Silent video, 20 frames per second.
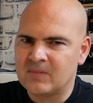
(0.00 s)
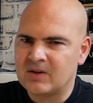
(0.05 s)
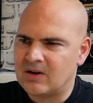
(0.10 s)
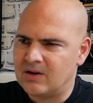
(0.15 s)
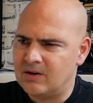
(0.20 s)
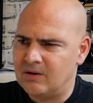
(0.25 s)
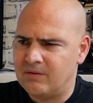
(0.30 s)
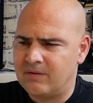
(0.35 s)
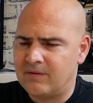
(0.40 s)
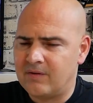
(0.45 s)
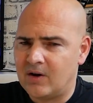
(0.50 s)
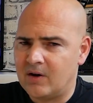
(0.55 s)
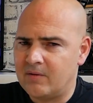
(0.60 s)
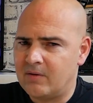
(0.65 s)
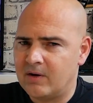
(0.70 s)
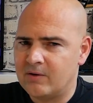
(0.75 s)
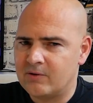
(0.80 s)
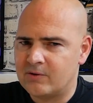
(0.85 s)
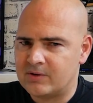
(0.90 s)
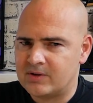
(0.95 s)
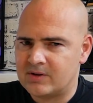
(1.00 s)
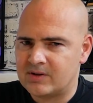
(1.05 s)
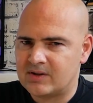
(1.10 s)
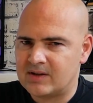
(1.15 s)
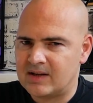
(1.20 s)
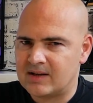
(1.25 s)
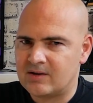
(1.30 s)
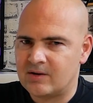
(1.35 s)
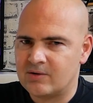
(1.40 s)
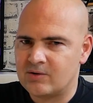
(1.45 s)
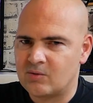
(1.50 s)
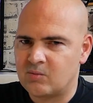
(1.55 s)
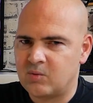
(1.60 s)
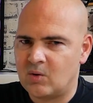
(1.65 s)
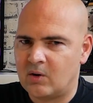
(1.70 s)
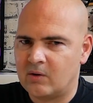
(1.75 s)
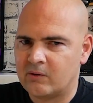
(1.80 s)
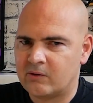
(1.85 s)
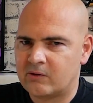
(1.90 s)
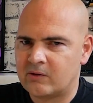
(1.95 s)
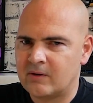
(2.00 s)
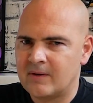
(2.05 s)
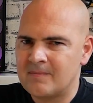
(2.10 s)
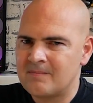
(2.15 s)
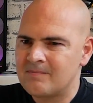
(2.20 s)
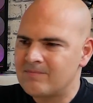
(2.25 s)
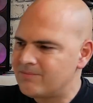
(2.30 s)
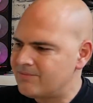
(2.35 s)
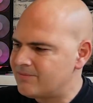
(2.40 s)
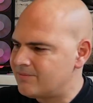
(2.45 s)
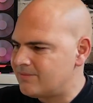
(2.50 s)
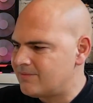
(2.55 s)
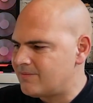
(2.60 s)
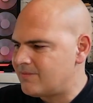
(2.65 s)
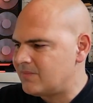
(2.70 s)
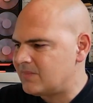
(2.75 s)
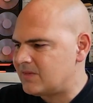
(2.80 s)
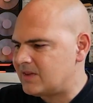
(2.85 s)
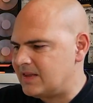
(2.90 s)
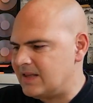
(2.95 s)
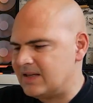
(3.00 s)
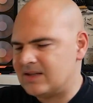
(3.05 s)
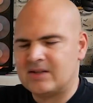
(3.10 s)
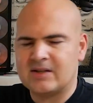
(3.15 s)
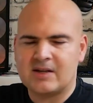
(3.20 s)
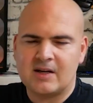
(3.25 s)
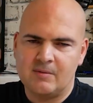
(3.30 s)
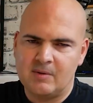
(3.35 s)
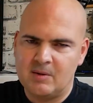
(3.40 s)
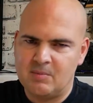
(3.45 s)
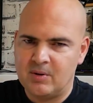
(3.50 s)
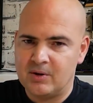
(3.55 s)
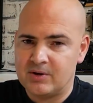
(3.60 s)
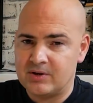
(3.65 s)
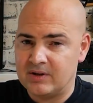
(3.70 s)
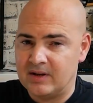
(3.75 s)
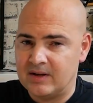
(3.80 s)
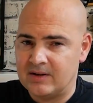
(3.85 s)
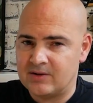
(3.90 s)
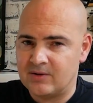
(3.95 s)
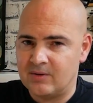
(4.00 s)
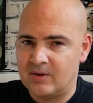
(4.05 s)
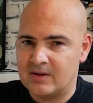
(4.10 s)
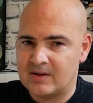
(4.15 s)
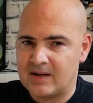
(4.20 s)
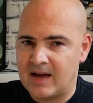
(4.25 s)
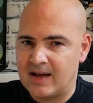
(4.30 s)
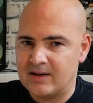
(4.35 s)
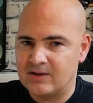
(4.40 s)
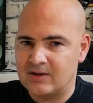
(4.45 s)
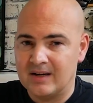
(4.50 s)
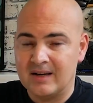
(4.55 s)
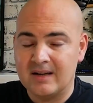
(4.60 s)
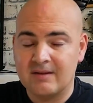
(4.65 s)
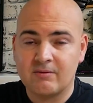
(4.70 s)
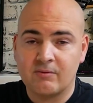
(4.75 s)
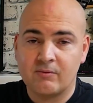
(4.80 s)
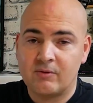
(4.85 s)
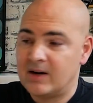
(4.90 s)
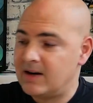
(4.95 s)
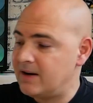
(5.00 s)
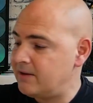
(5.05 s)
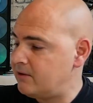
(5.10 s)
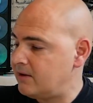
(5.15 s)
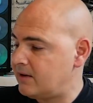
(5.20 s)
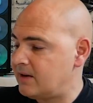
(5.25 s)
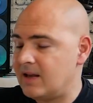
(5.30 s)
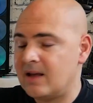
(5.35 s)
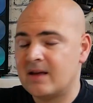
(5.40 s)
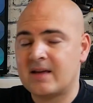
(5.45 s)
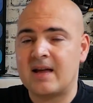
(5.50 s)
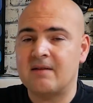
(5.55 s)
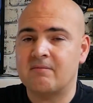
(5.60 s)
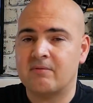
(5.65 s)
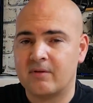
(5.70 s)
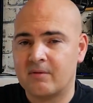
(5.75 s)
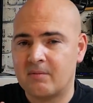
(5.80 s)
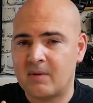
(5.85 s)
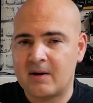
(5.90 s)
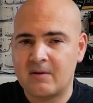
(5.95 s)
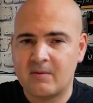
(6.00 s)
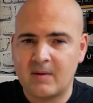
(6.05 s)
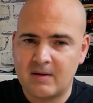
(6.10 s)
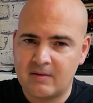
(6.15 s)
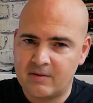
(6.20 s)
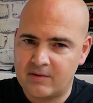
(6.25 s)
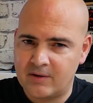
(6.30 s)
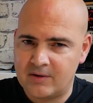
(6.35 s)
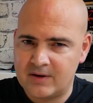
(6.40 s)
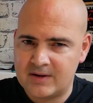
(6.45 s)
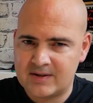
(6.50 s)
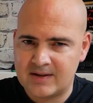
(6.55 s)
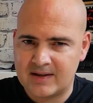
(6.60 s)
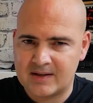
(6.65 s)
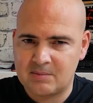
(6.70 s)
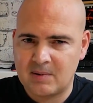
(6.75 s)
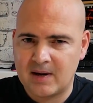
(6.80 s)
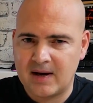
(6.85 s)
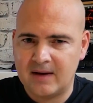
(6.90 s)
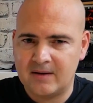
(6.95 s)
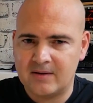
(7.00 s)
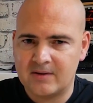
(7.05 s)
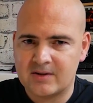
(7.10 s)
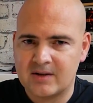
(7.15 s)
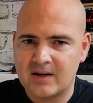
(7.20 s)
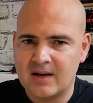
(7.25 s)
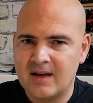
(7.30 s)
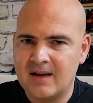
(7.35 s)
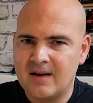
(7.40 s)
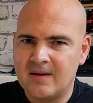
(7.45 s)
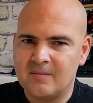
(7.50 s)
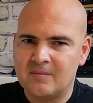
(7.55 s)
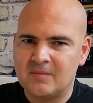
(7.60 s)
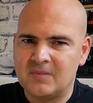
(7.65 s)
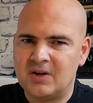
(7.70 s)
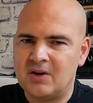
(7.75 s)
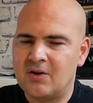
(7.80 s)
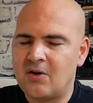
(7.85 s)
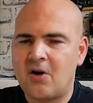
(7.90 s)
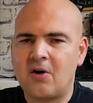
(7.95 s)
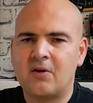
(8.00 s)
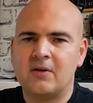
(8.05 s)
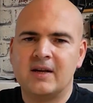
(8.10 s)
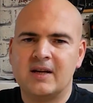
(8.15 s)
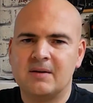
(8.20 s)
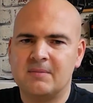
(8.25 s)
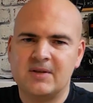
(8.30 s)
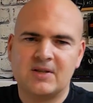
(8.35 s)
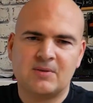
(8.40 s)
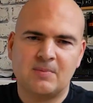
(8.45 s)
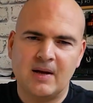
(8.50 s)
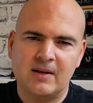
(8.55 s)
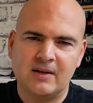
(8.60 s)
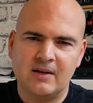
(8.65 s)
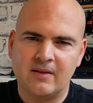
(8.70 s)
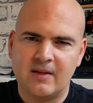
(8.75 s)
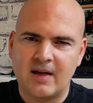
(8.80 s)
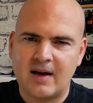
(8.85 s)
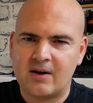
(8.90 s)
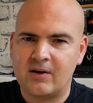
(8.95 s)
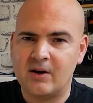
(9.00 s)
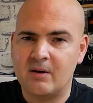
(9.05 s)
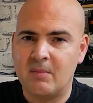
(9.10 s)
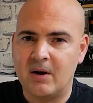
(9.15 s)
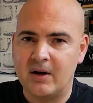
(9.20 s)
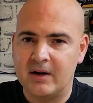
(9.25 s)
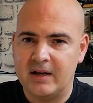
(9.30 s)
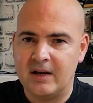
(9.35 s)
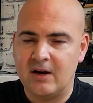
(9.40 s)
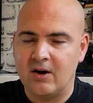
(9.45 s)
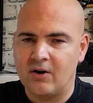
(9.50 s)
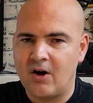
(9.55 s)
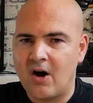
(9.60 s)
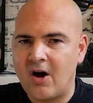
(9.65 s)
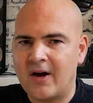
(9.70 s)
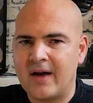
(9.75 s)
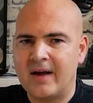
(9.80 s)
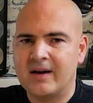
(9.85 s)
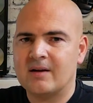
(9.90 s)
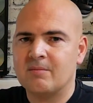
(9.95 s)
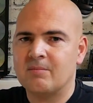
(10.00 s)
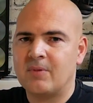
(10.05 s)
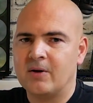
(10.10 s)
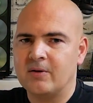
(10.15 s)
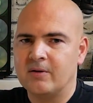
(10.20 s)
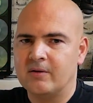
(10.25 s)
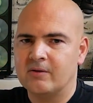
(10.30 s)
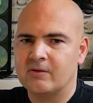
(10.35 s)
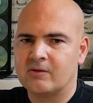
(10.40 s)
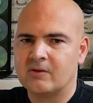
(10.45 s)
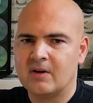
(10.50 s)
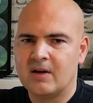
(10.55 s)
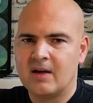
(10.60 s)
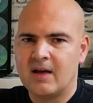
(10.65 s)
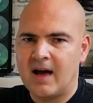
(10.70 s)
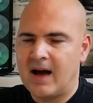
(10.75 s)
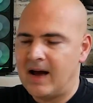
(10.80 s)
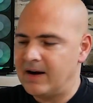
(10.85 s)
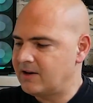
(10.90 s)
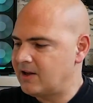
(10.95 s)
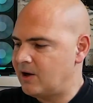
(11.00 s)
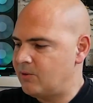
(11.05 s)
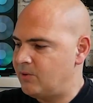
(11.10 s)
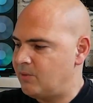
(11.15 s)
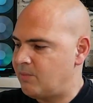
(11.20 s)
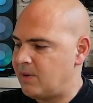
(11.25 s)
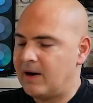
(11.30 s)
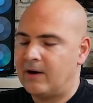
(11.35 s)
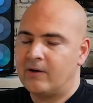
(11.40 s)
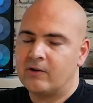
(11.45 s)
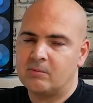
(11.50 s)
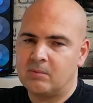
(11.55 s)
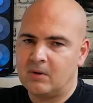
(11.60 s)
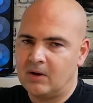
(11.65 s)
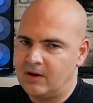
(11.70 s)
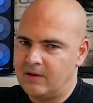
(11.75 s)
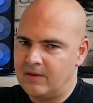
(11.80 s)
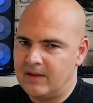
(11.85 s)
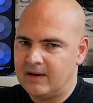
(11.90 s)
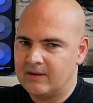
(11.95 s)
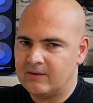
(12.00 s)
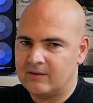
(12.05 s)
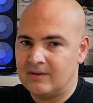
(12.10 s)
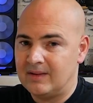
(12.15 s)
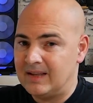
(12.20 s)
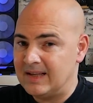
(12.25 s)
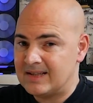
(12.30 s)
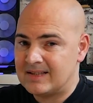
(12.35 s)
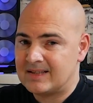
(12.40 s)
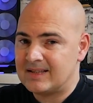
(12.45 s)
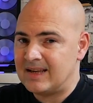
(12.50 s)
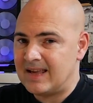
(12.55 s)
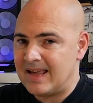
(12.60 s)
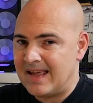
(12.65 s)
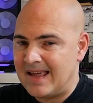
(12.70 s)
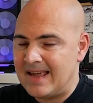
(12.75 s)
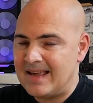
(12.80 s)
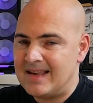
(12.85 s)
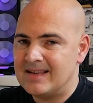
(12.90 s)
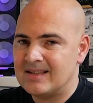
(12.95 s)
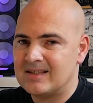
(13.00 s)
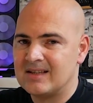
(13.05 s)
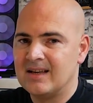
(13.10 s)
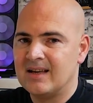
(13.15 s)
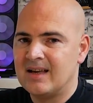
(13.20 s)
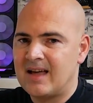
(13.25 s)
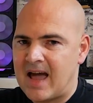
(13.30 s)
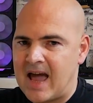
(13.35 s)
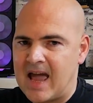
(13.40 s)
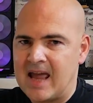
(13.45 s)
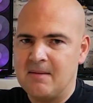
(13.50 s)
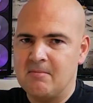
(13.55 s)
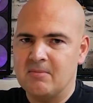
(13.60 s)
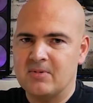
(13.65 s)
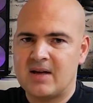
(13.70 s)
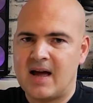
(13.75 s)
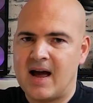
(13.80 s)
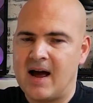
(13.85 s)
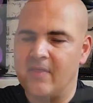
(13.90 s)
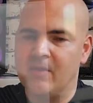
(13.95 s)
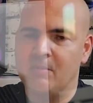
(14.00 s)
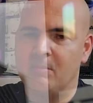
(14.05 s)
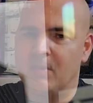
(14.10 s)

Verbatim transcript: kind of 500 to 600 watts, this is going to be pushing it to its edge. And realistically, again, for around about 36 pounds, you're hardly going to be spending that kind of money on high-end components and go with a power supply like this. This is aimed at the